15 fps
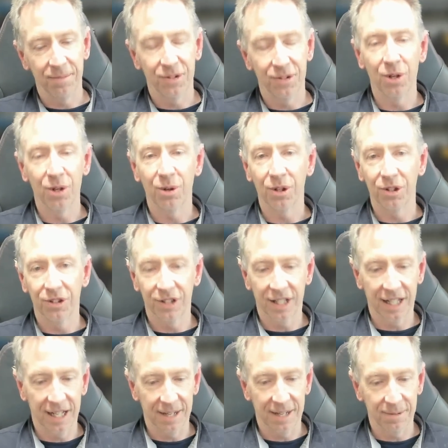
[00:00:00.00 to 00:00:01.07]
Silca's
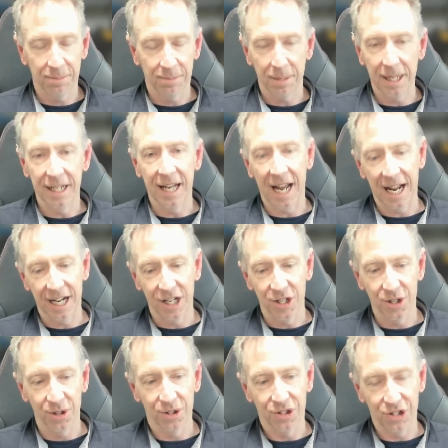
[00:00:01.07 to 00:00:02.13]
speed and
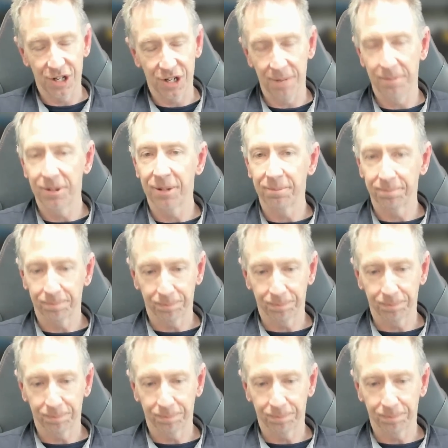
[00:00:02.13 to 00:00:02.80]
endurance chips,